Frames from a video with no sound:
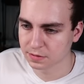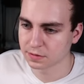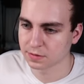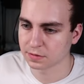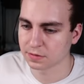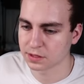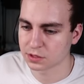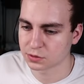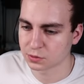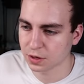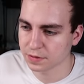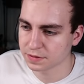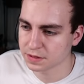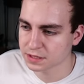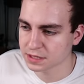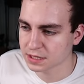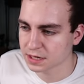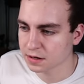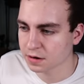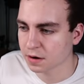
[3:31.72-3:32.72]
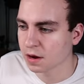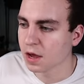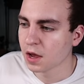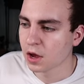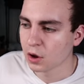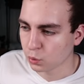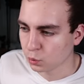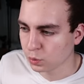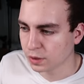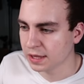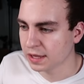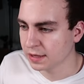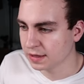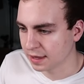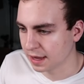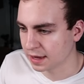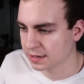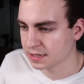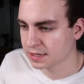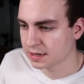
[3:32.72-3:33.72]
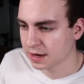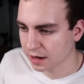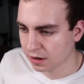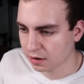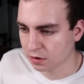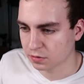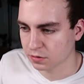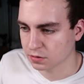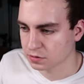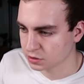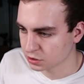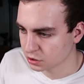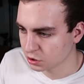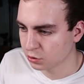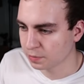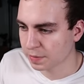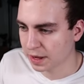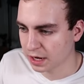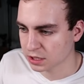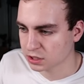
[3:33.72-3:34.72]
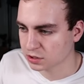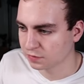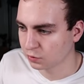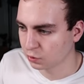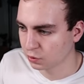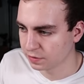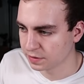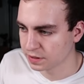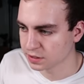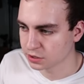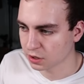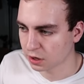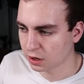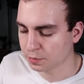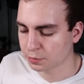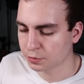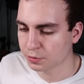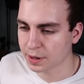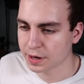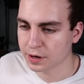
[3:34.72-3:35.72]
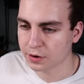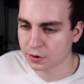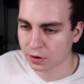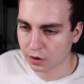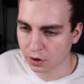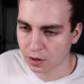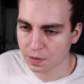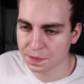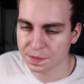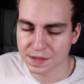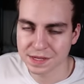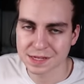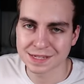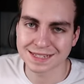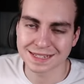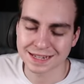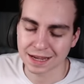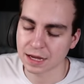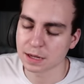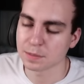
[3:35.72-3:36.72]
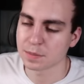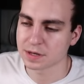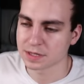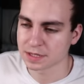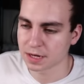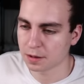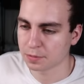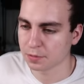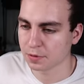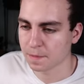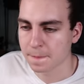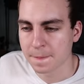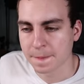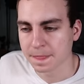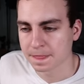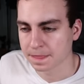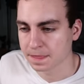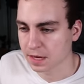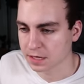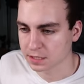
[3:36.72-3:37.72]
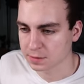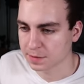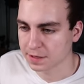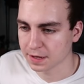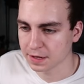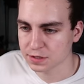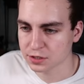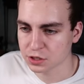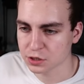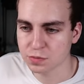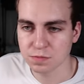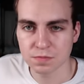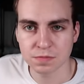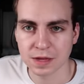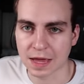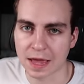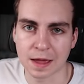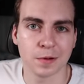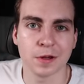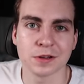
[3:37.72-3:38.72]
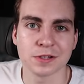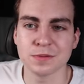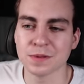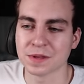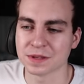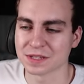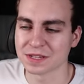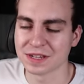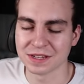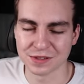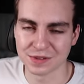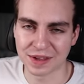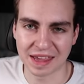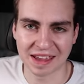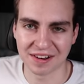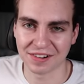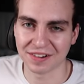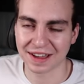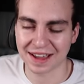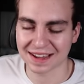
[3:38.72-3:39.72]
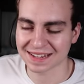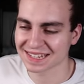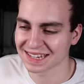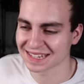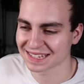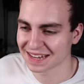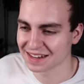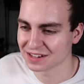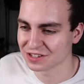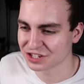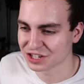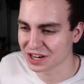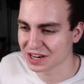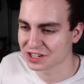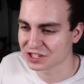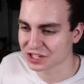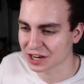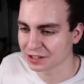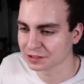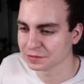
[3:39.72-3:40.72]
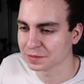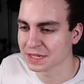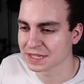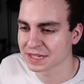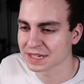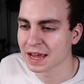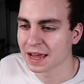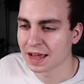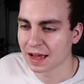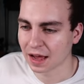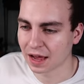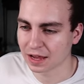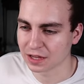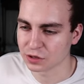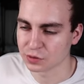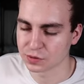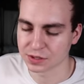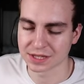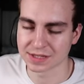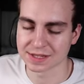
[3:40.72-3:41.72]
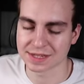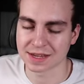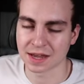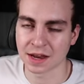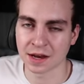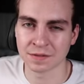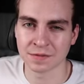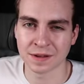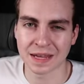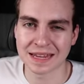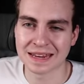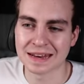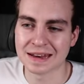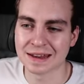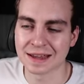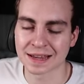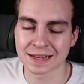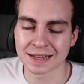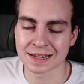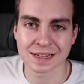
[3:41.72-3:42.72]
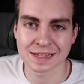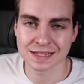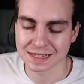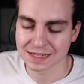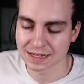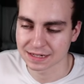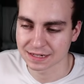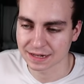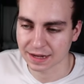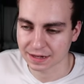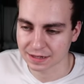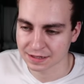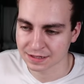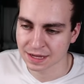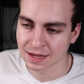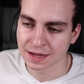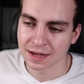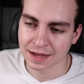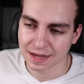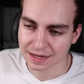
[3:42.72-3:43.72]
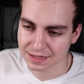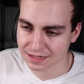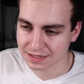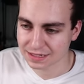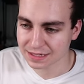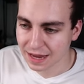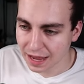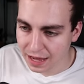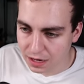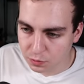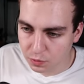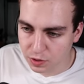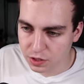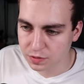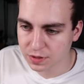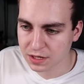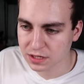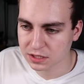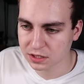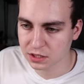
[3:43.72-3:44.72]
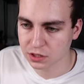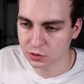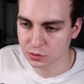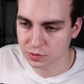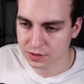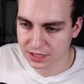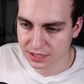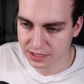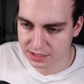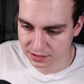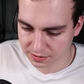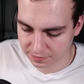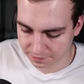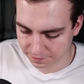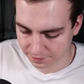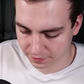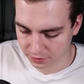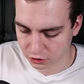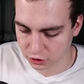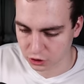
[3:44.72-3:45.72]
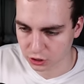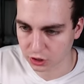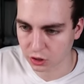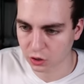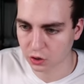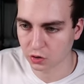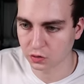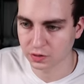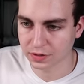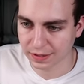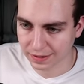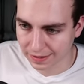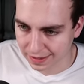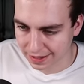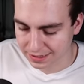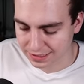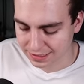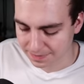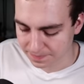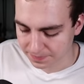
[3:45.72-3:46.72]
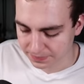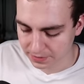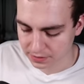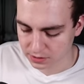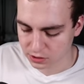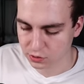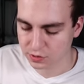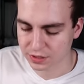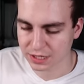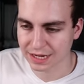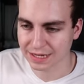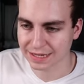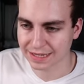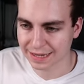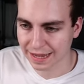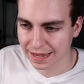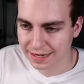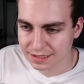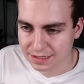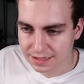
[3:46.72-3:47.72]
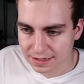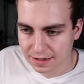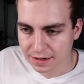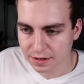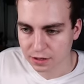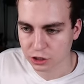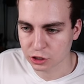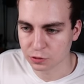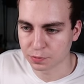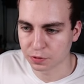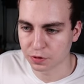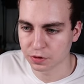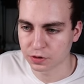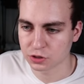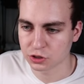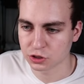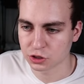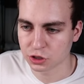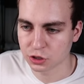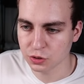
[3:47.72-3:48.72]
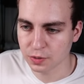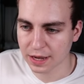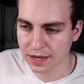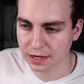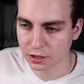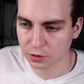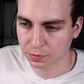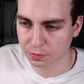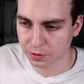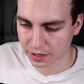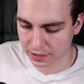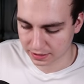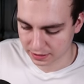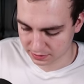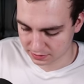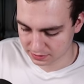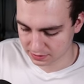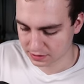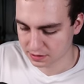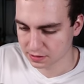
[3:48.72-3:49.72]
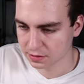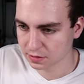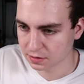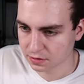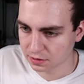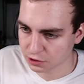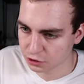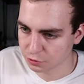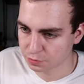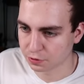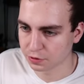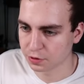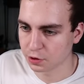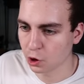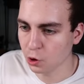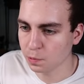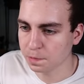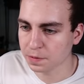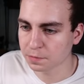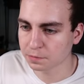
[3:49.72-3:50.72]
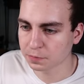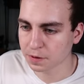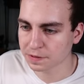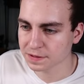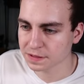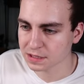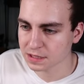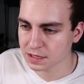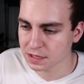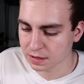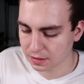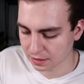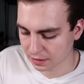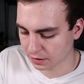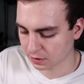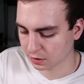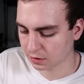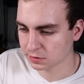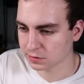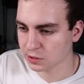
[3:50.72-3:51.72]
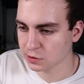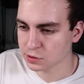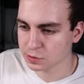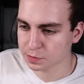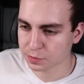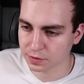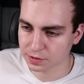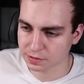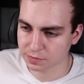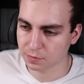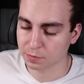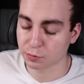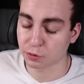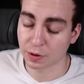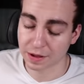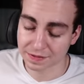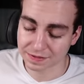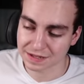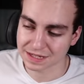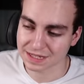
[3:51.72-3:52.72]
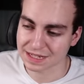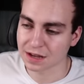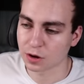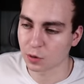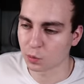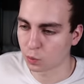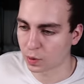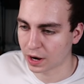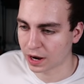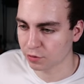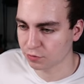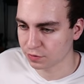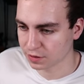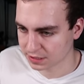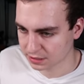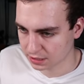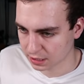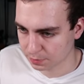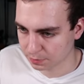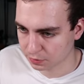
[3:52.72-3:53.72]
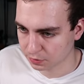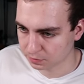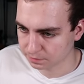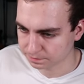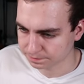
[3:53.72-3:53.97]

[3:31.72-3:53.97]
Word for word: Let's run this here. We get an error. There's no match for this operator on this type tuple. That is because you cannot do this. You cannot access and change elements using this kind of index syntax. Instead, what you need to use is the function called get. So you say get, you put two angle brackets, you put an open parenthesis and a closed parenthesis around the tuple.